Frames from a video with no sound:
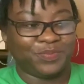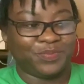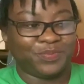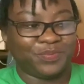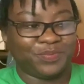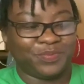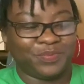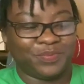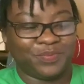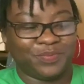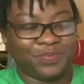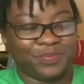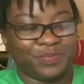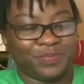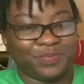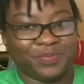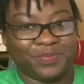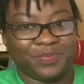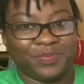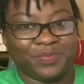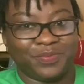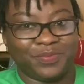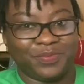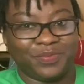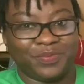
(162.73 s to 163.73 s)

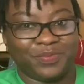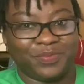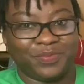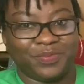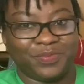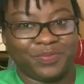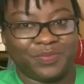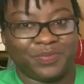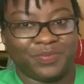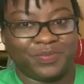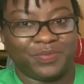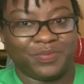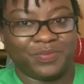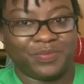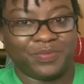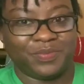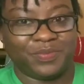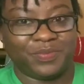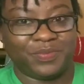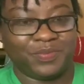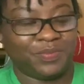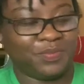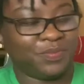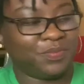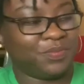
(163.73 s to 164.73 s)

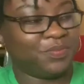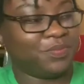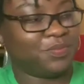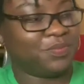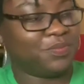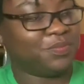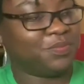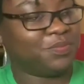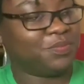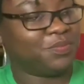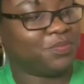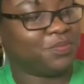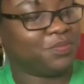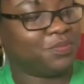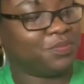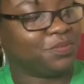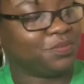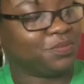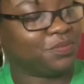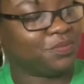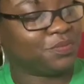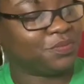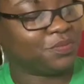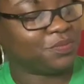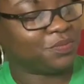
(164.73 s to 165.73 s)

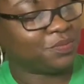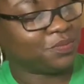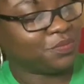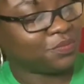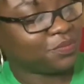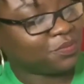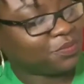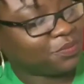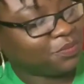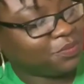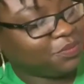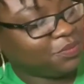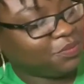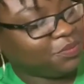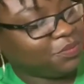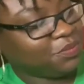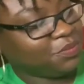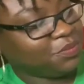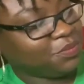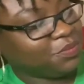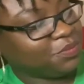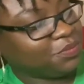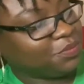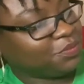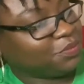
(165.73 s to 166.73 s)

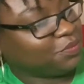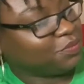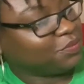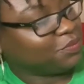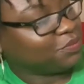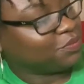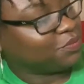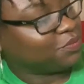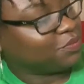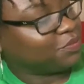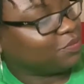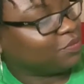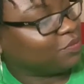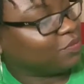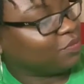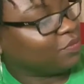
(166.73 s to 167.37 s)
[no speech]